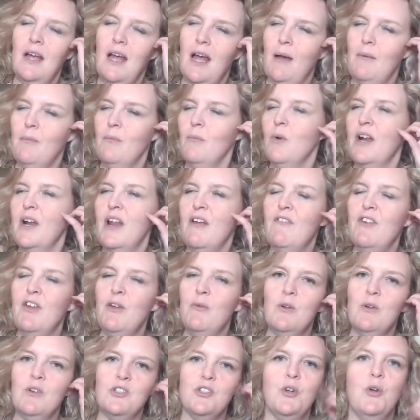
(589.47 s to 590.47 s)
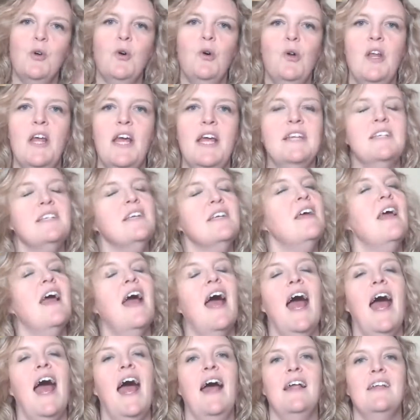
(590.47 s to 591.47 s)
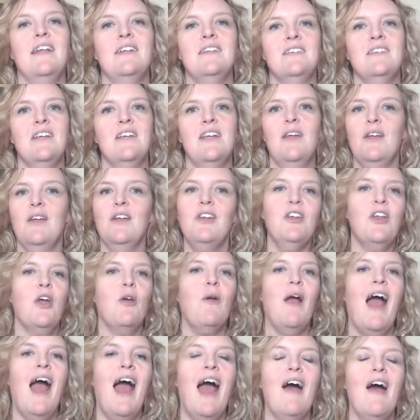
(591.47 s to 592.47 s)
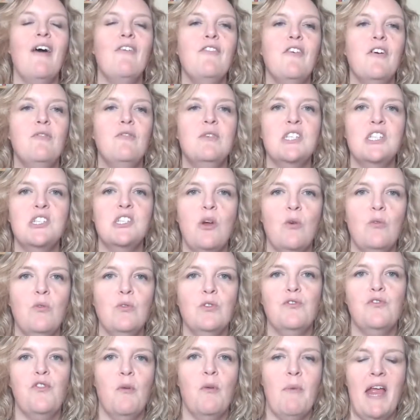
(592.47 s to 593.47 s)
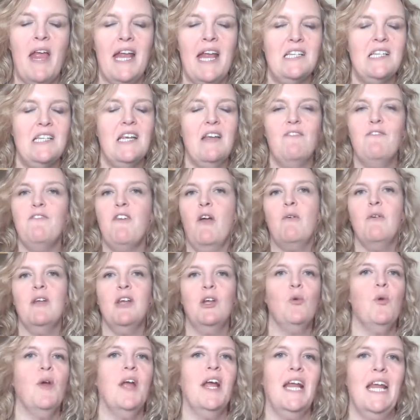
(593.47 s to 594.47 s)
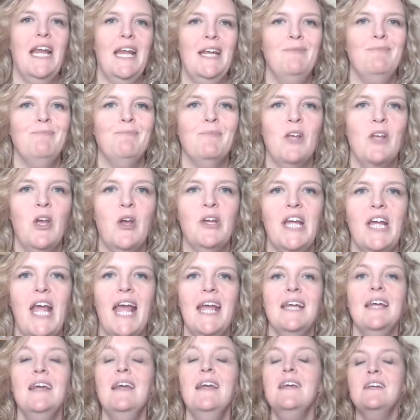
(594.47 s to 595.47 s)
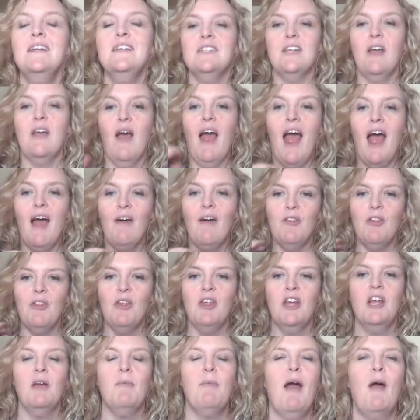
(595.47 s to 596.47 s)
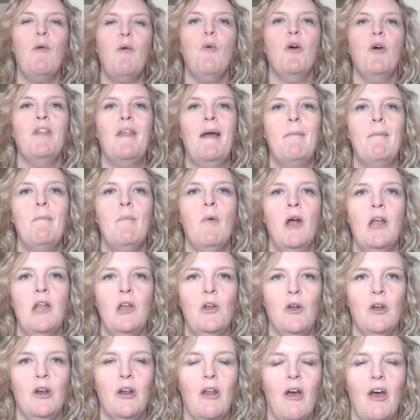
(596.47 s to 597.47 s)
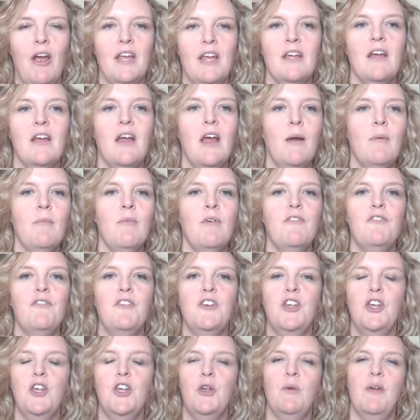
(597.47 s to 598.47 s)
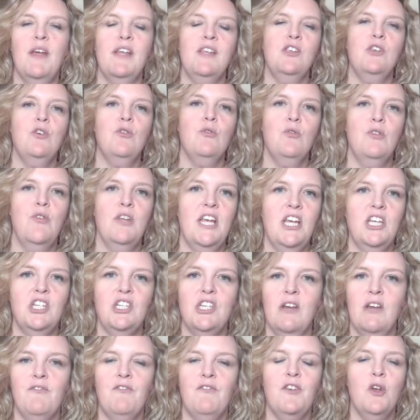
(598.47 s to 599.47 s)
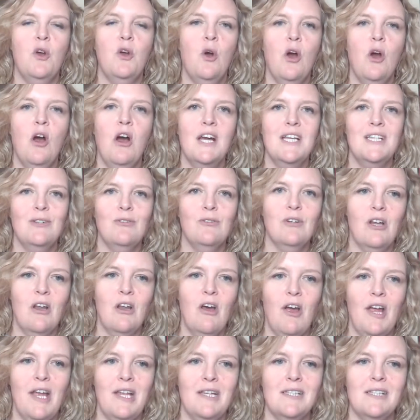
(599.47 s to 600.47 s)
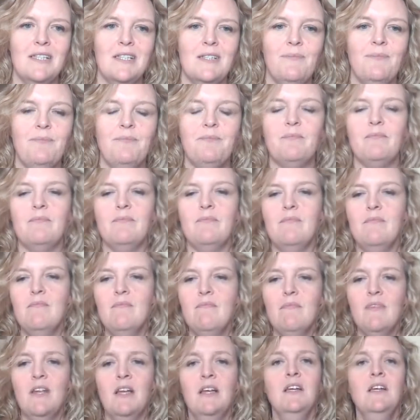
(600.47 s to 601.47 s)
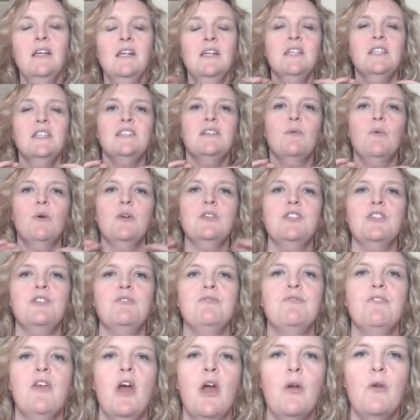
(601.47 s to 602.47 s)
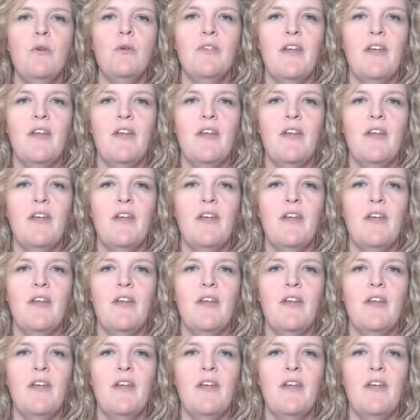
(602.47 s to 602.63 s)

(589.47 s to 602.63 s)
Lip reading: whatever you want to call it, and you know, have a result from it very quickly. Okay, so have a think about what that might look like for you in your niche and for your ideal clients. So once you know